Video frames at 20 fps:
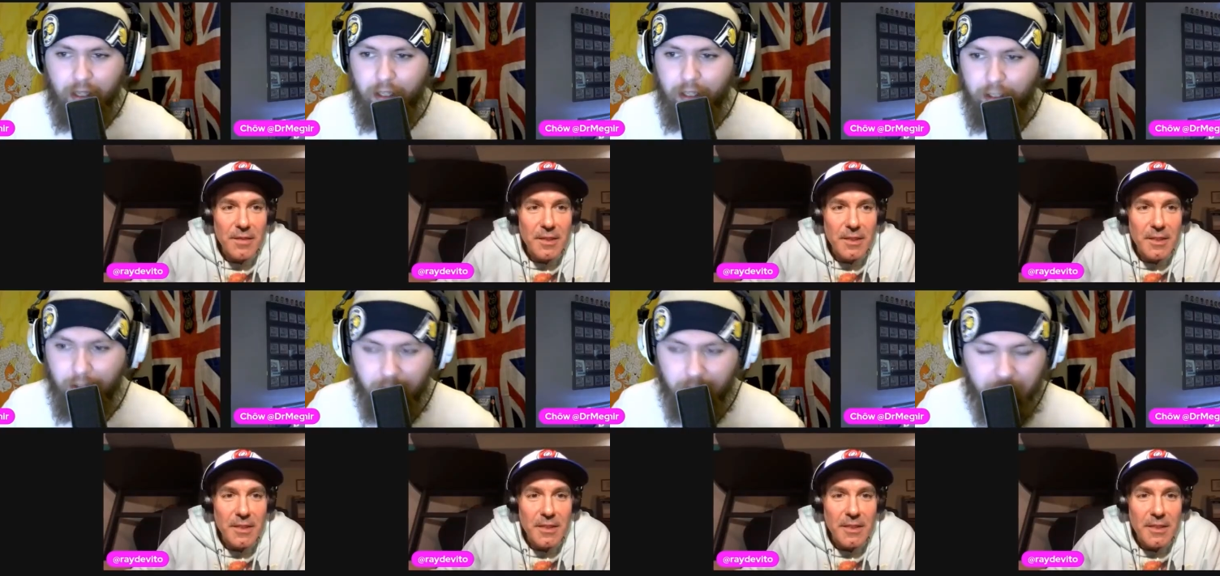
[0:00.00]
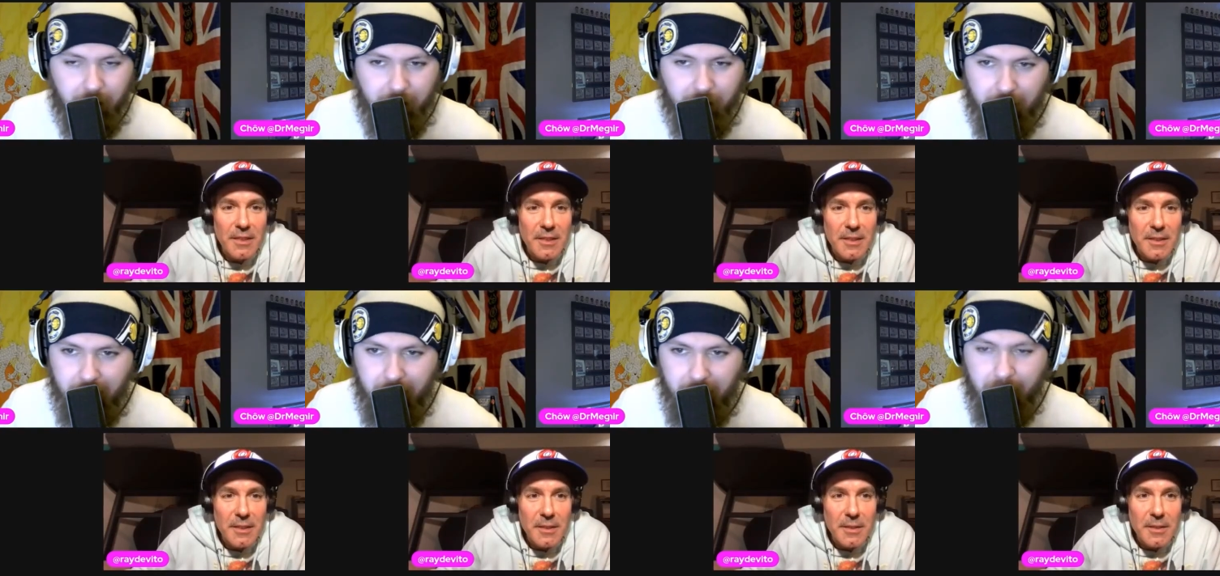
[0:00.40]
Speaker 1: You look like
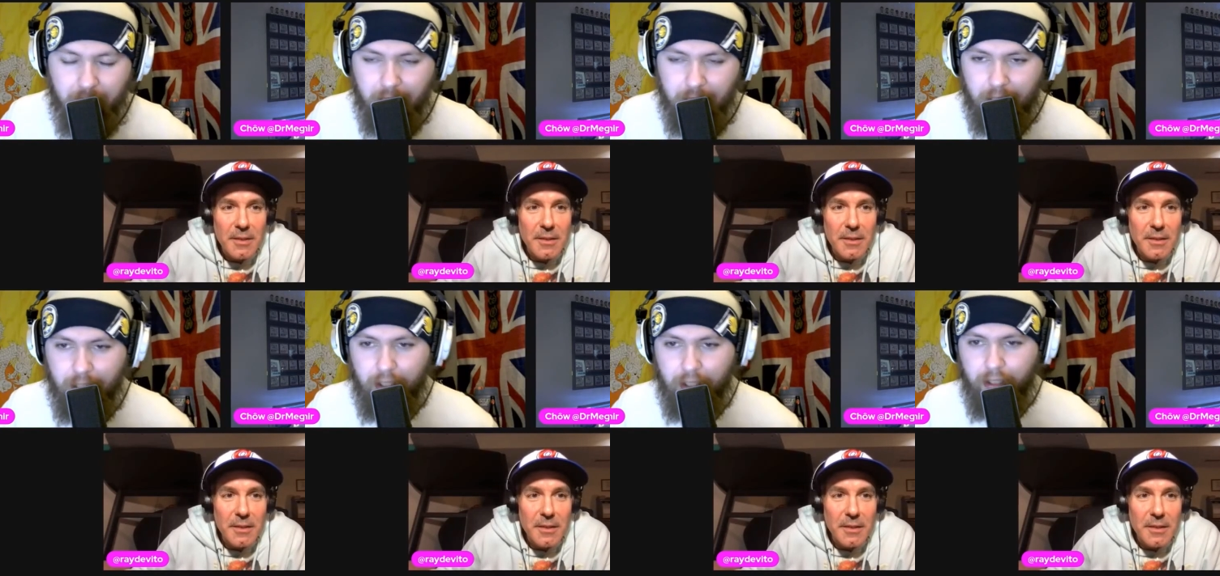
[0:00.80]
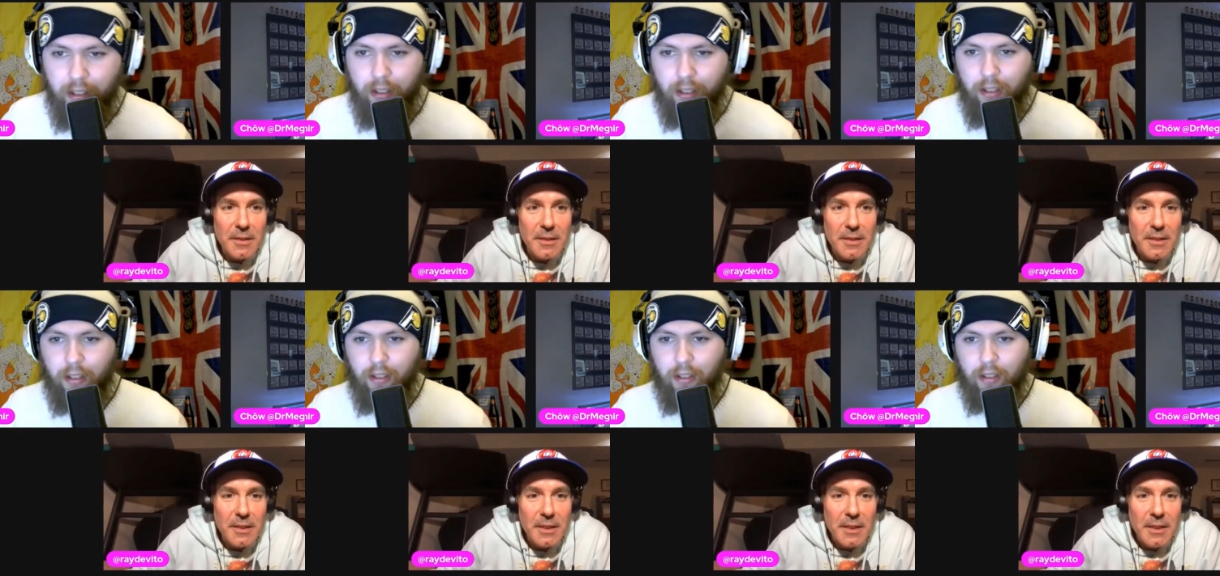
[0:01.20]
an idiot.
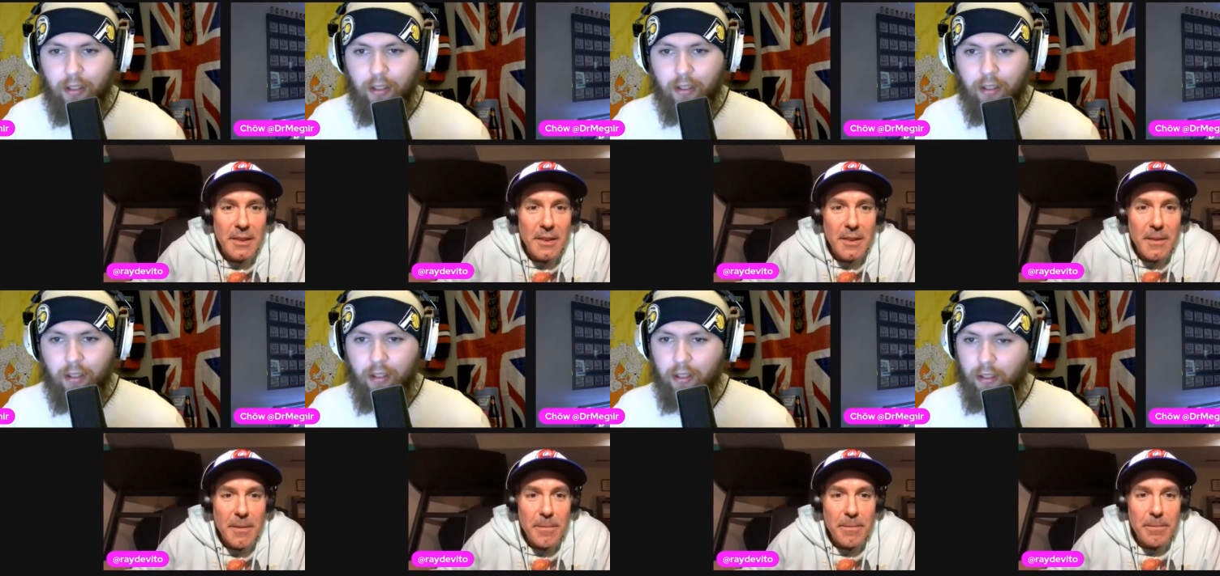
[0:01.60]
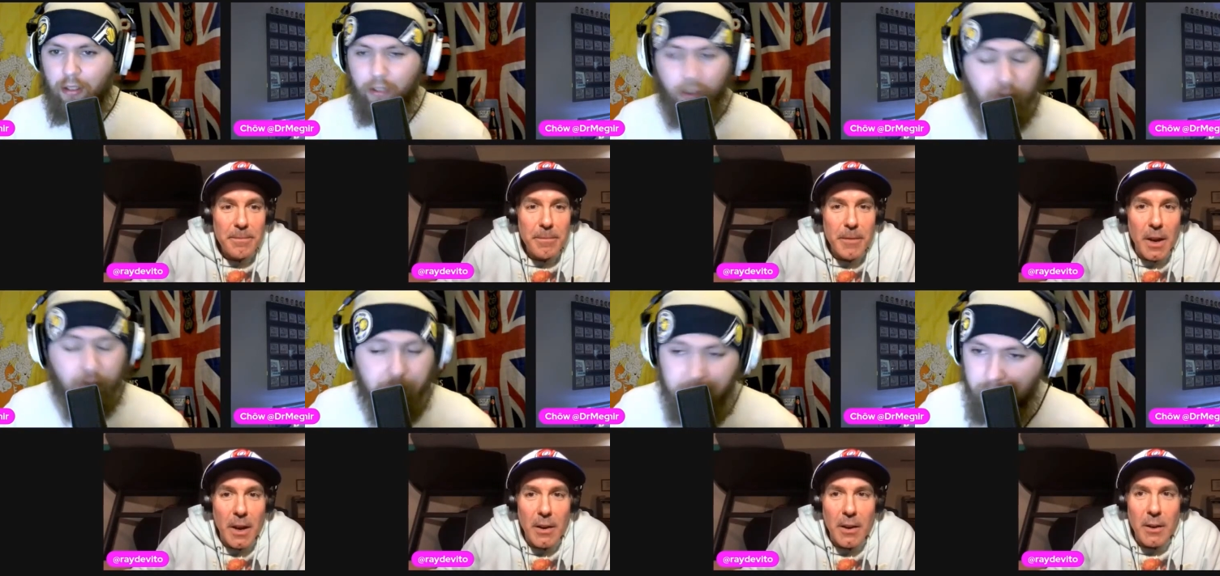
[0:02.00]

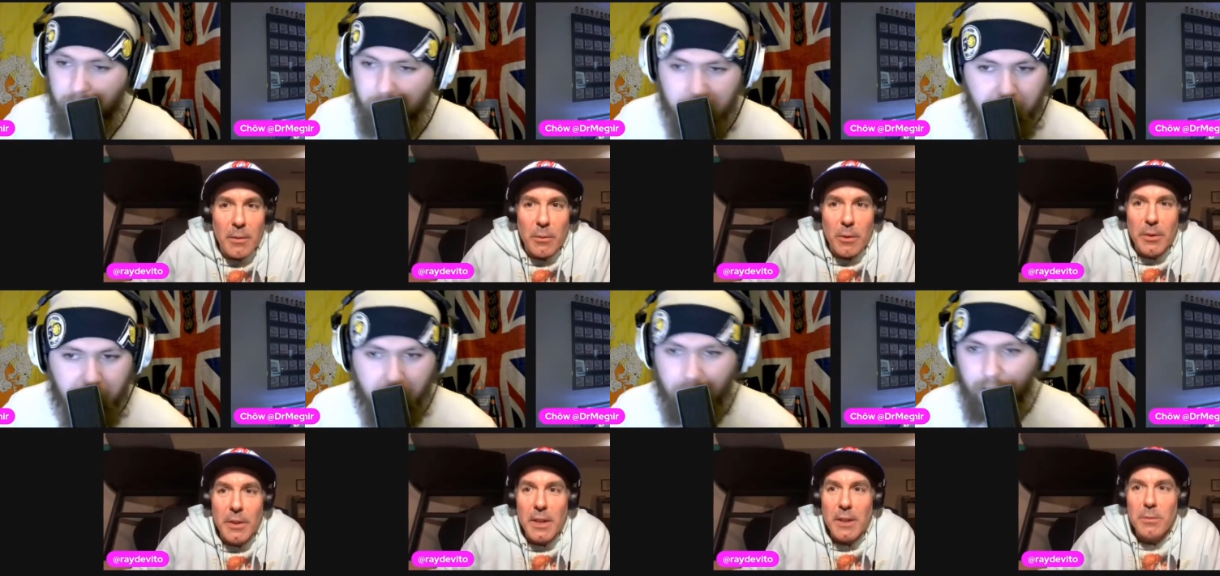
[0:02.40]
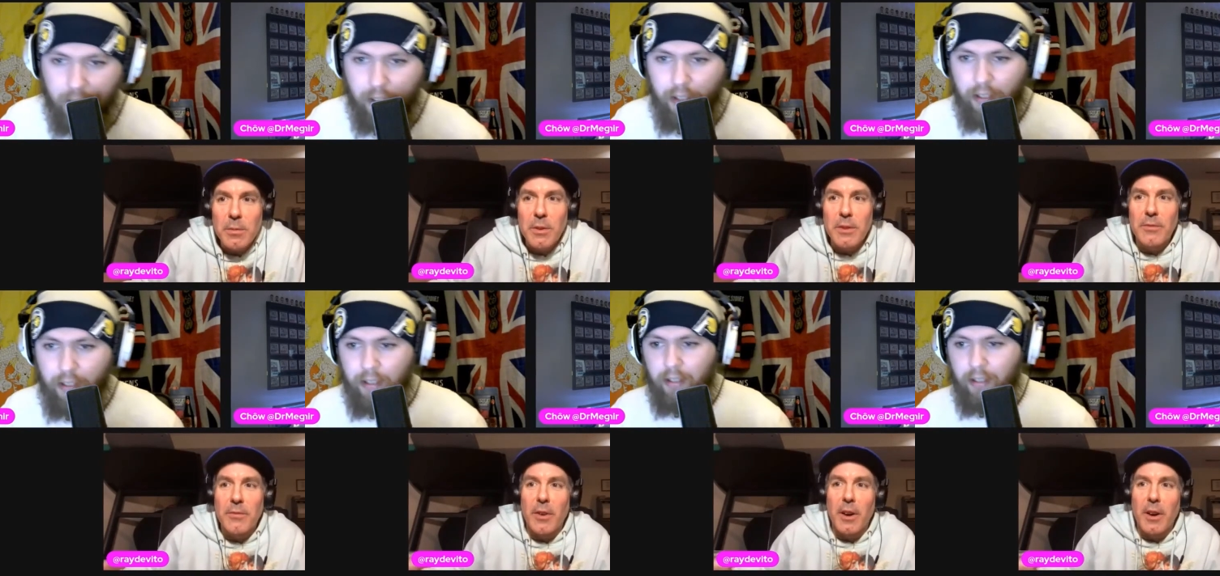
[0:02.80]
Don't. All say. That. Well, this was